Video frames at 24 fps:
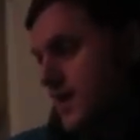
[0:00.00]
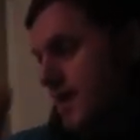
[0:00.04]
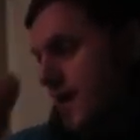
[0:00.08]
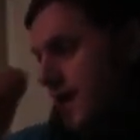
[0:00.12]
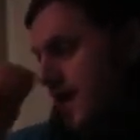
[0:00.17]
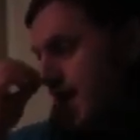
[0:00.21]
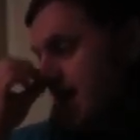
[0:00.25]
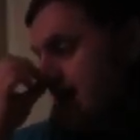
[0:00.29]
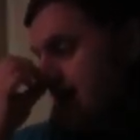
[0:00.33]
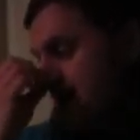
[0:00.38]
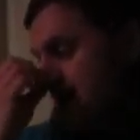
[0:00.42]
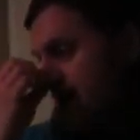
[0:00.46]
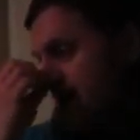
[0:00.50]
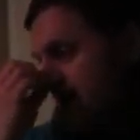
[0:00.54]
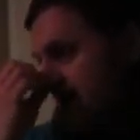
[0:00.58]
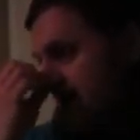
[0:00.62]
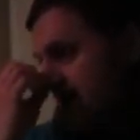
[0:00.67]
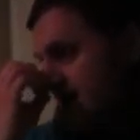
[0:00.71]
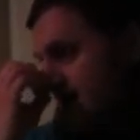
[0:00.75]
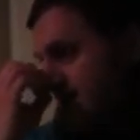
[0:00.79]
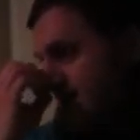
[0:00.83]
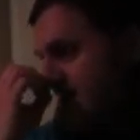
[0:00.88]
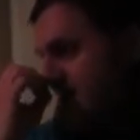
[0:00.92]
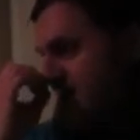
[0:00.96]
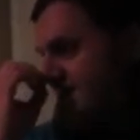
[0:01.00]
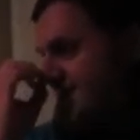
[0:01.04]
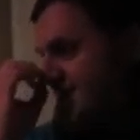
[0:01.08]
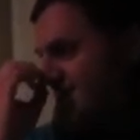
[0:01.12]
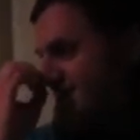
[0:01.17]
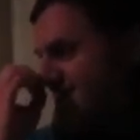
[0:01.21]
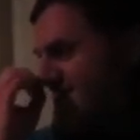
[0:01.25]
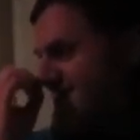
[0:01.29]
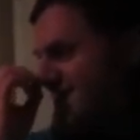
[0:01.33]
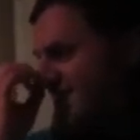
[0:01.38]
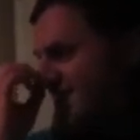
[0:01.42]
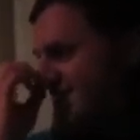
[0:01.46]
And
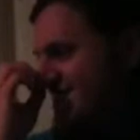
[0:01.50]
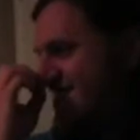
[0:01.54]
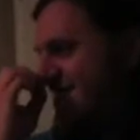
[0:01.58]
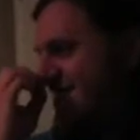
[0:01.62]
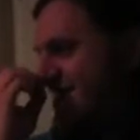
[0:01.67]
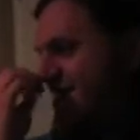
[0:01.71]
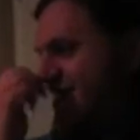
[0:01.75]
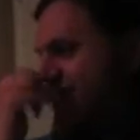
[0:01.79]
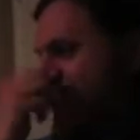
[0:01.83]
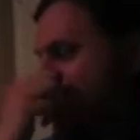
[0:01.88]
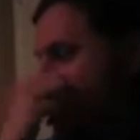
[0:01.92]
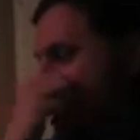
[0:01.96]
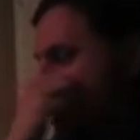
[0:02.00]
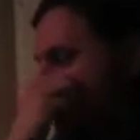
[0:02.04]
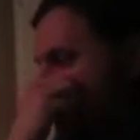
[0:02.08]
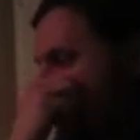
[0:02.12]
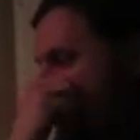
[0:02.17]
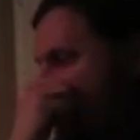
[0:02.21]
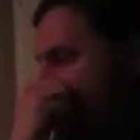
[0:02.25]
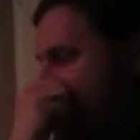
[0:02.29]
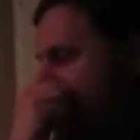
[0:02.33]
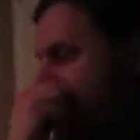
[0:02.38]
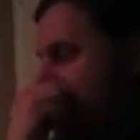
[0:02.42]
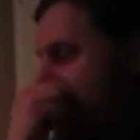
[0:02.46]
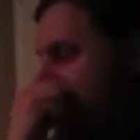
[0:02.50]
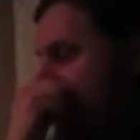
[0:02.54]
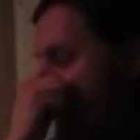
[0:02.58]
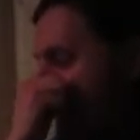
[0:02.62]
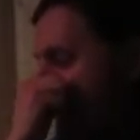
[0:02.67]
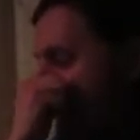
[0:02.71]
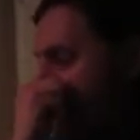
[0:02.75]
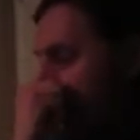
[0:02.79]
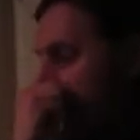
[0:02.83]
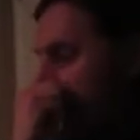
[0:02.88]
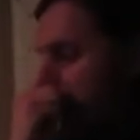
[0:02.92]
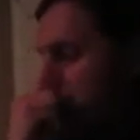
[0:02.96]
so you can see what it looks like.
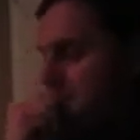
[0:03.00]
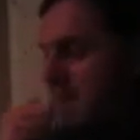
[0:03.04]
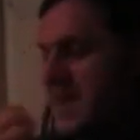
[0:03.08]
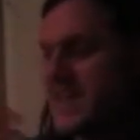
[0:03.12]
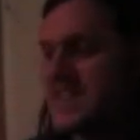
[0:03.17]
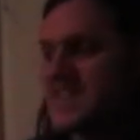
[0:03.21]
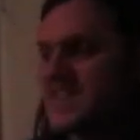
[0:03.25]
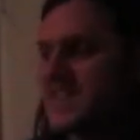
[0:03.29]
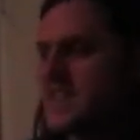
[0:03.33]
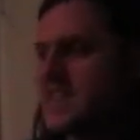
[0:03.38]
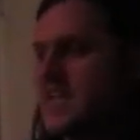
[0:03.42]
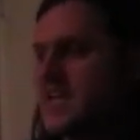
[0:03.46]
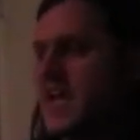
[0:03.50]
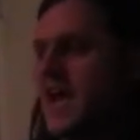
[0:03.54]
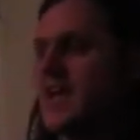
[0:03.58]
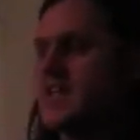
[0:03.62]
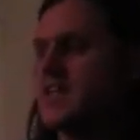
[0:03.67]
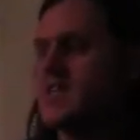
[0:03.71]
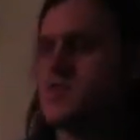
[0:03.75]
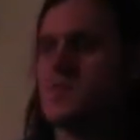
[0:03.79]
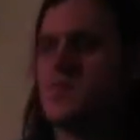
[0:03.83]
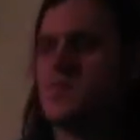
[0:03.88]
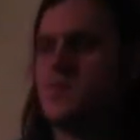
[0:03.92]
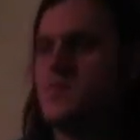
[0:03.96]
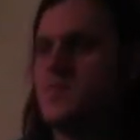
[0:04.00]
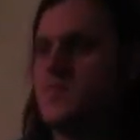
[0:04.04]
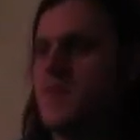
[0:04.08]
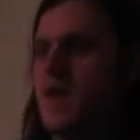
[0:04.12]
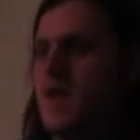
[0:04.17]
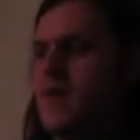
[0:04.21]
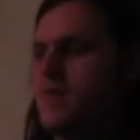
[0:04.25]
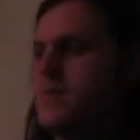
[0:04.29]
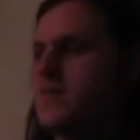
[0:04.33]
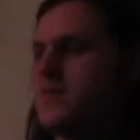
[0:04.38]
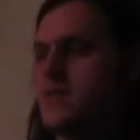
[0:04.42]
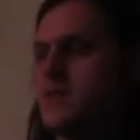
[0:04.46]

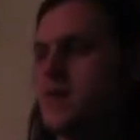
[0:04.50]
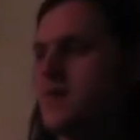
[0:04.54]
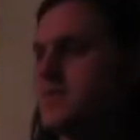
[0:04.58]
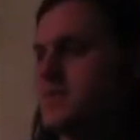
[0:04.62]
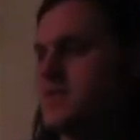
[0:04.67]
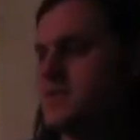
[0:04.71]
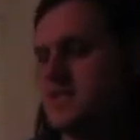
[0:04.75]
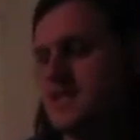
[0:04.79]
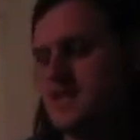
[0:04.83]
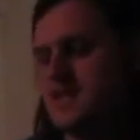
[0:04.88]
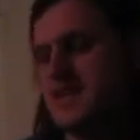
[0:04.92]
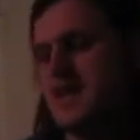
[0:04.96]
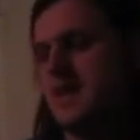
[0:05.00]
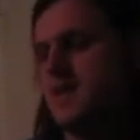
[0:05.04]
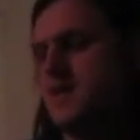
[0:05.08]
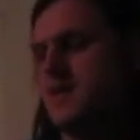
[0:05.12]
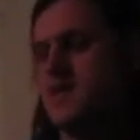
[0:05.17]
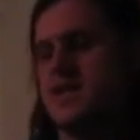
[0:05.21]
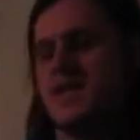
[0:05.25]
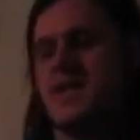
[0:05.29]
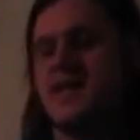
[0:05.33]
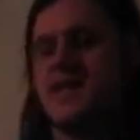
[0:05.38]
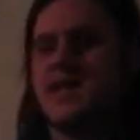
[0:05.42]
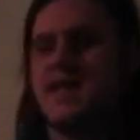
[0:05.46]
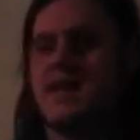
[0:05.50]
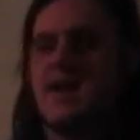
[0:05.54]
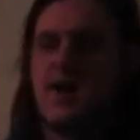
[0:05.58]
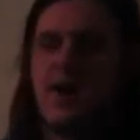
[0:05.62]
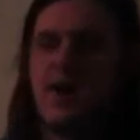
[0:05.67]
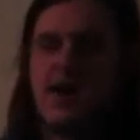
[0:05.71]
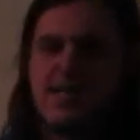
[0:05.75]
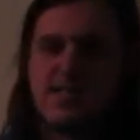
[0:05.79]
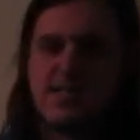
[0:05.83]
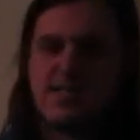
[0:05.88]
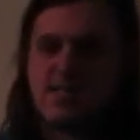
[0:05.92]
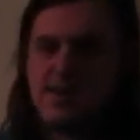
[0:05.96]
Every time I sit down at the kit now,
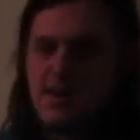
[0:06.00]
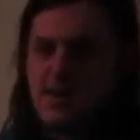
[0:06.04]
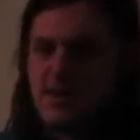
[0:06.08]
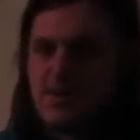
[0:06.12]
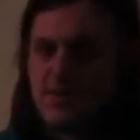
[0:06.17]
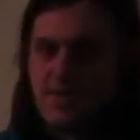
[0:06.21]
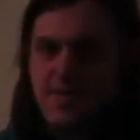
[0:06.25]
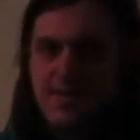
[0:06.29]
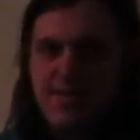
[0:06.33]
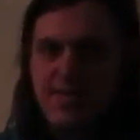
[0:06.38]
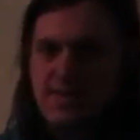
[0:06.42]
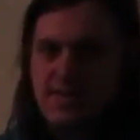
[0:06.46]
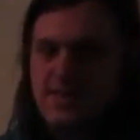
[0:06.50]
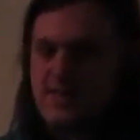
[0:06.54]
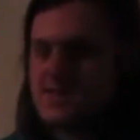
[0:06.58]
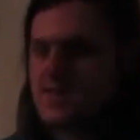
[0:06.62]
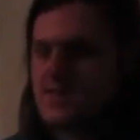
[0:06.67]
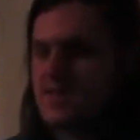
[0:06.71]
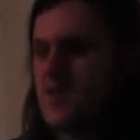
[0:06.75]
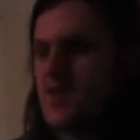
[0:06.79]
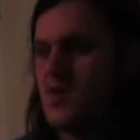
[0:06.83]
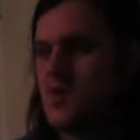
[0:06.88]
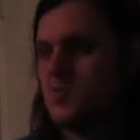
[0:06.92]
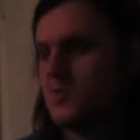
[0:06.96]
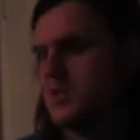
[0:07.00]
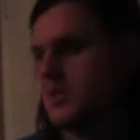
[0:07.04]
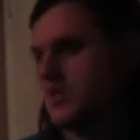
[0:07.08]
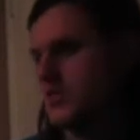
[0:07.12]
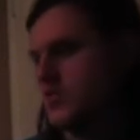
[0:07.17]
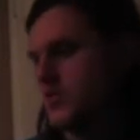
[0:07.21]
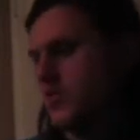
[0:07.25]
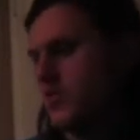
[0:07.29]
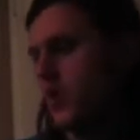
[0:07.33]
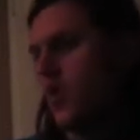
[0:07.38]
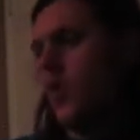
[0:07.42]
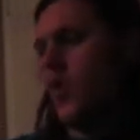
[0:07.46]
I start with this, play
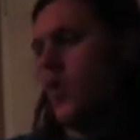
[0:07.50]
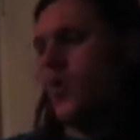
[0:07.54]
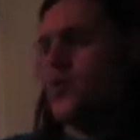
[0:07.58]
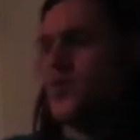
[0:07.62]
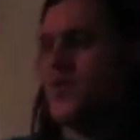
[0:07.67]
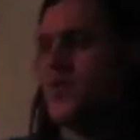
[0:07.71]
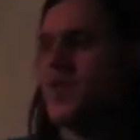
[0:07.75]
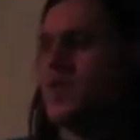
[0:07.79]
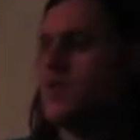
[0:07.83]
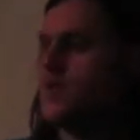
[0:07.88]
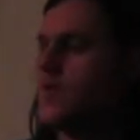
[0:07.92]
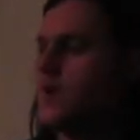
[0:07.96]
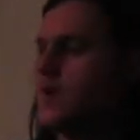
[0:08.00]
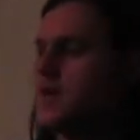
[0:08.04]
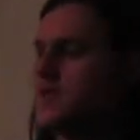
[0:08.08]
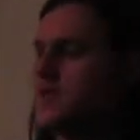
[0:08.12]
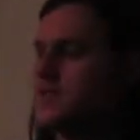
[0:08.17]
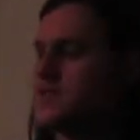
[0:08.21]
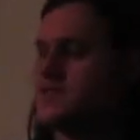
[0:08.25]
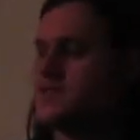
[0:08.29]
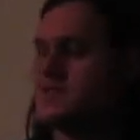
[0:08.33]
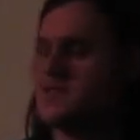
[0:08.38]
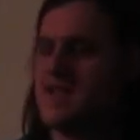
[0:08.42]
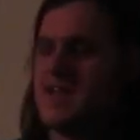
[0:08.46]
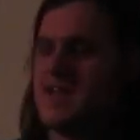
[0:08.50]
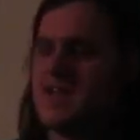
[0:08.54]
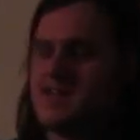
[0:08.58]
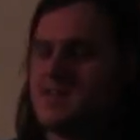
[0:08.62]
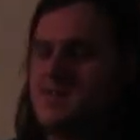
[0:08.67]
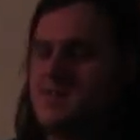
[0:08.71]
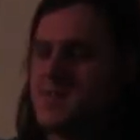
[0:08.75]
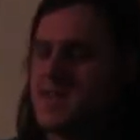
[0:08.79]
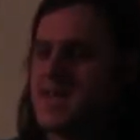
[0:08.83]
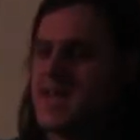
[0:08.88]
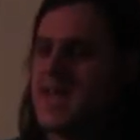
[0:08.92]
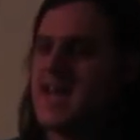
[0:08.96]
through the whole thing once at the
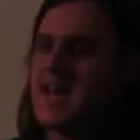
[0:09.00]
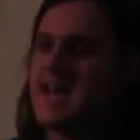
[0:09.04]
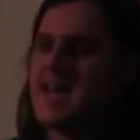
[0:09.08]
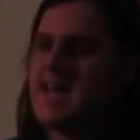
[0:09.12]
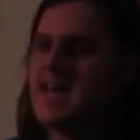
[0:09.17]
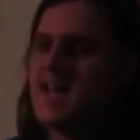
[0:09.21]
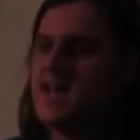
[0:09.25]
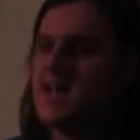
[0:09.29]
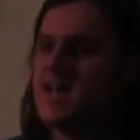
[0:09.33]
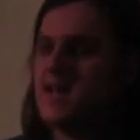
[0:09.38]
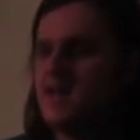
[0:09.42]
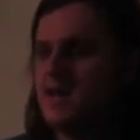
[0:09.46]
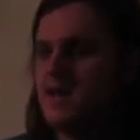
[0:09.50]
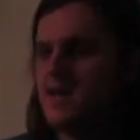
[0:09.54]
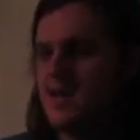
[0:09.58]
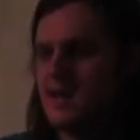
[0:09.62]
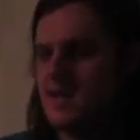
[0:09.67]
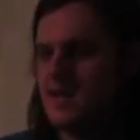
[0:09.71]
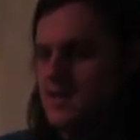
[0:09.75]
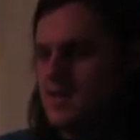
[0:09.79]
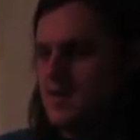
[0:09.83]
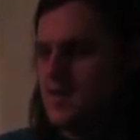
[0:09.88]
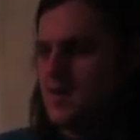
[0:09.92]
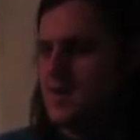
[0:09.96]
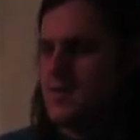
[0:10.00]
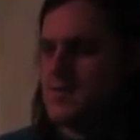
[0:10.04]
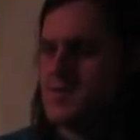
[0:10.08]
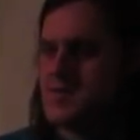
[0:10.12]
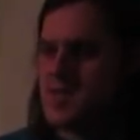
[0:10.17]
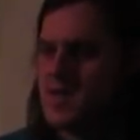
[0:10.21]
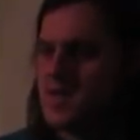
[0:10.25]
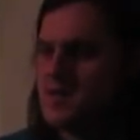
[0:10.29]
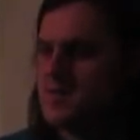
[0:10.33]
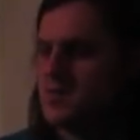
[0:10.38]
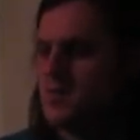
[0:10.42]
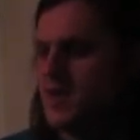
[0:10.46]
beginning, and then when I'm
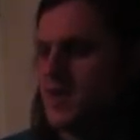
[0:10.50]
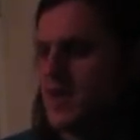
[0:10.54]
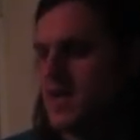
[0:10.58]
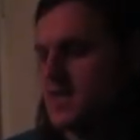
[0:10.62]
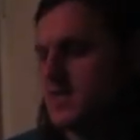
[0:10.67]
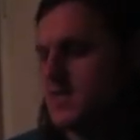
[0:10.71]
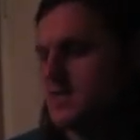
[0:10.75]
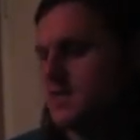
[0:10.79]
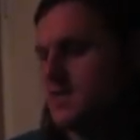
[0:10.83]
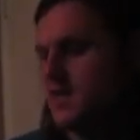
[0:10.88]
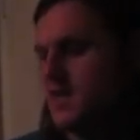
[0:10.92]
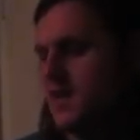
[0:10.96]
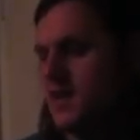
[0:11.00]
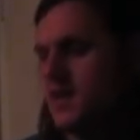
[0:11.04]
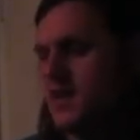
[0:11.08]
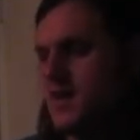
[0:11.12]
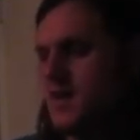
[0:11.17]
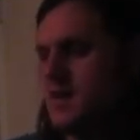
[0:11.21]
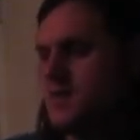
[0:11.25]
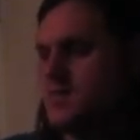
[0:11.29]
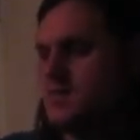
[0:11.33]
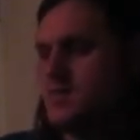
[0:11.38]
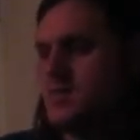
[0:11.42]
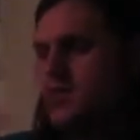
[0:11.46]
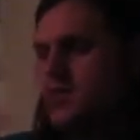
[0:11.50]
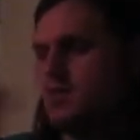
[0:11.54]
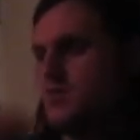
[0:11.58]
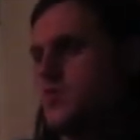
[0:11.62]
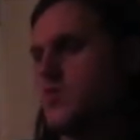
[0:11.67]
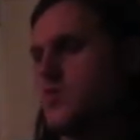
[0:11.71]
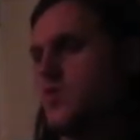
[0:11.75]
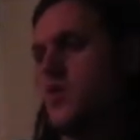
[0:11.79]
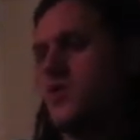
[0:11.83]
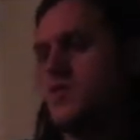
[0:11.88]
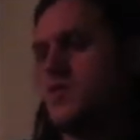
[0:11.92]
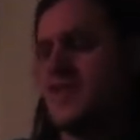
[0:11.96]
done practicing, play through
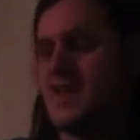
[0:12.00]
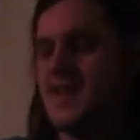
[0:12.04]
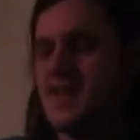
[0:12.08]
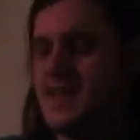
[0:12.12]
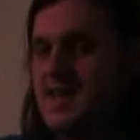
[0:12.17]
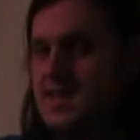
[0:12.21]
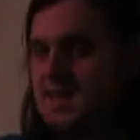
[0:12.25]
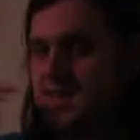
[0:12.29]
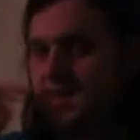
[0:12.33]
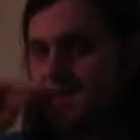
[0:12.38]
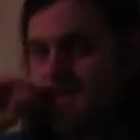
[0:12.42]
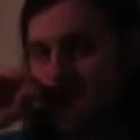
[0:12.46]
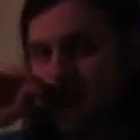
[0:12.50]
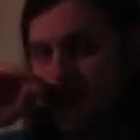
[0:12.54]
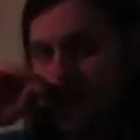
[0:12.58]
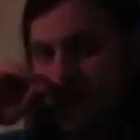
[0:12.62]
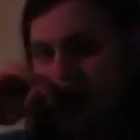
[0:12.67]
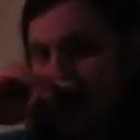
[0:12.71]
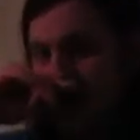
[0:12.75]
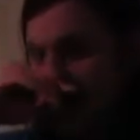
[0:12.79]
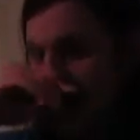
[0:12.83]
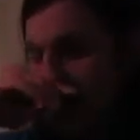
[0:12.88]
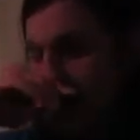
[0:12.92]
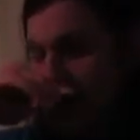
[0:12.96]
the whole thing again at the end.